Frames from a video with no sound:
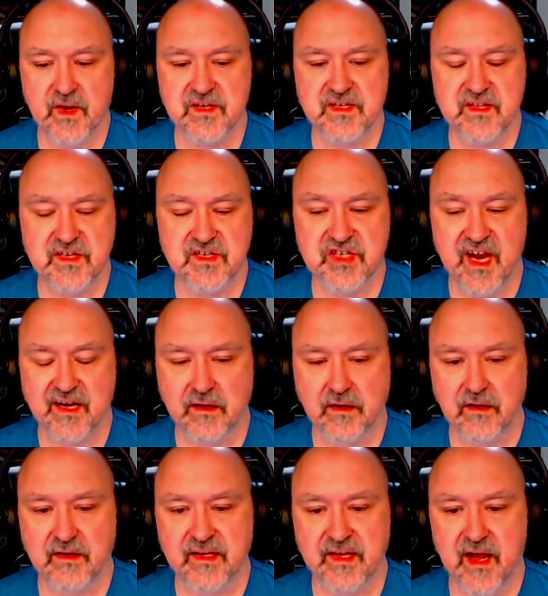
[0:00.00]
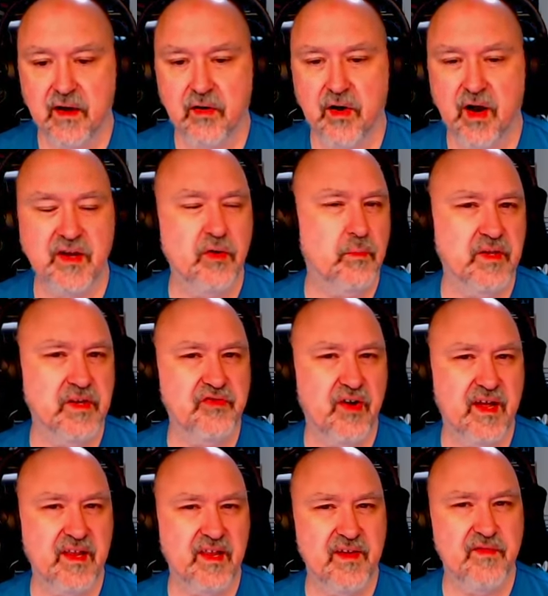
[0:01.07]
to the channel. Now, I normally try
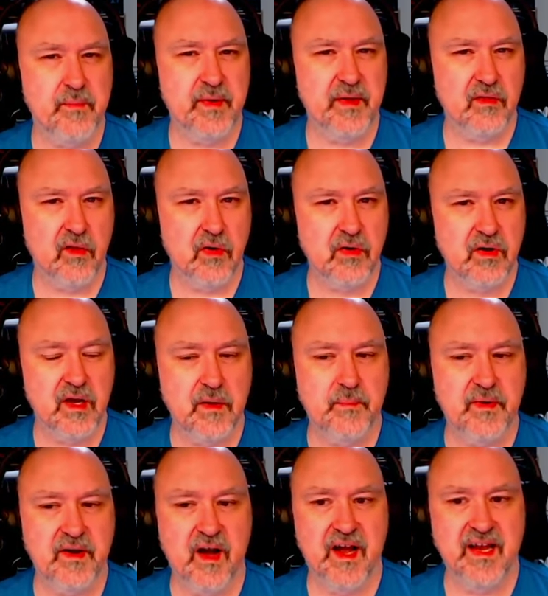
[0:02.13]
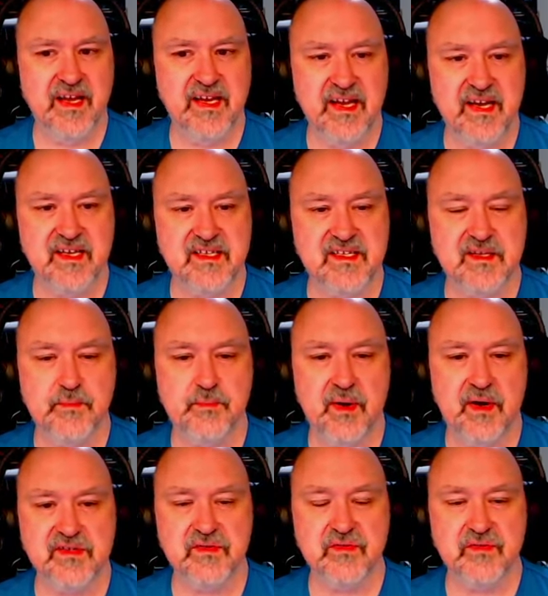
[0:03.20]
and leave a bit longer, but I needed some
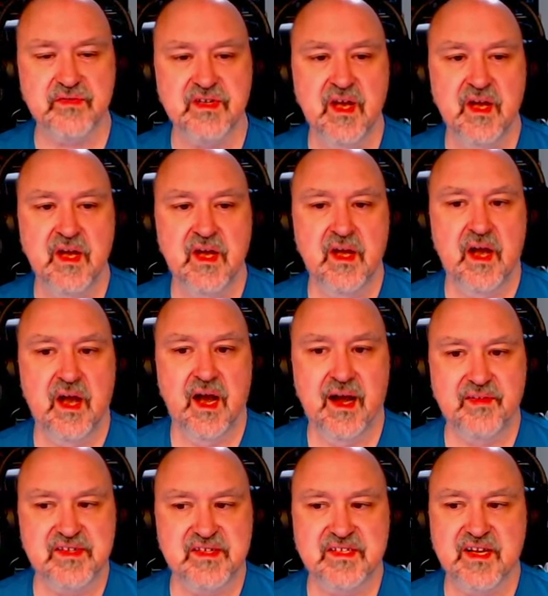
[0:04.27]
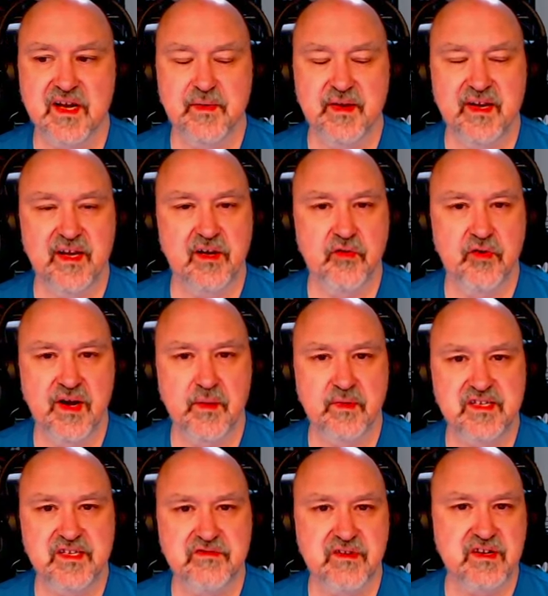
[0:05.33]
puzzles. Uh, this is going to be an
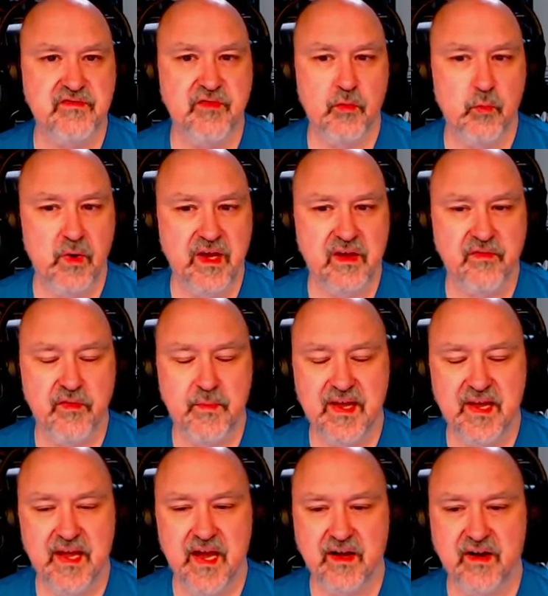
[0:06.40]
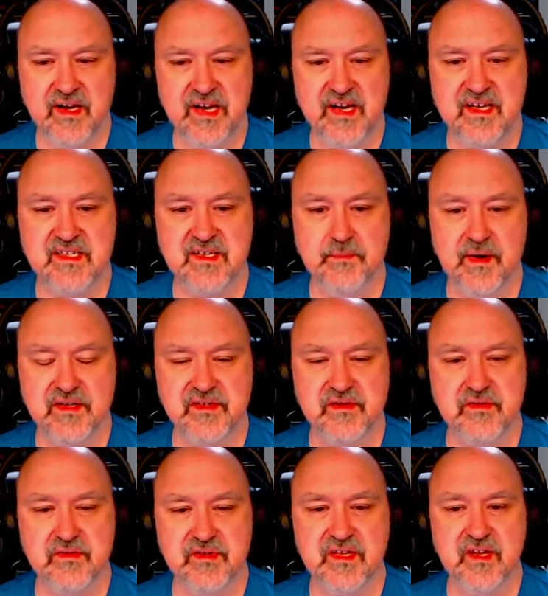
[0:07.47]
incredibly stressful week for me, and I needed some
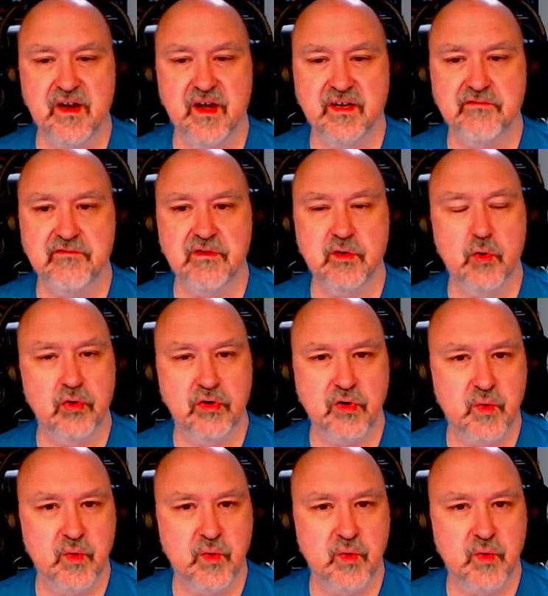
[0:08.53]
puzzles that I could record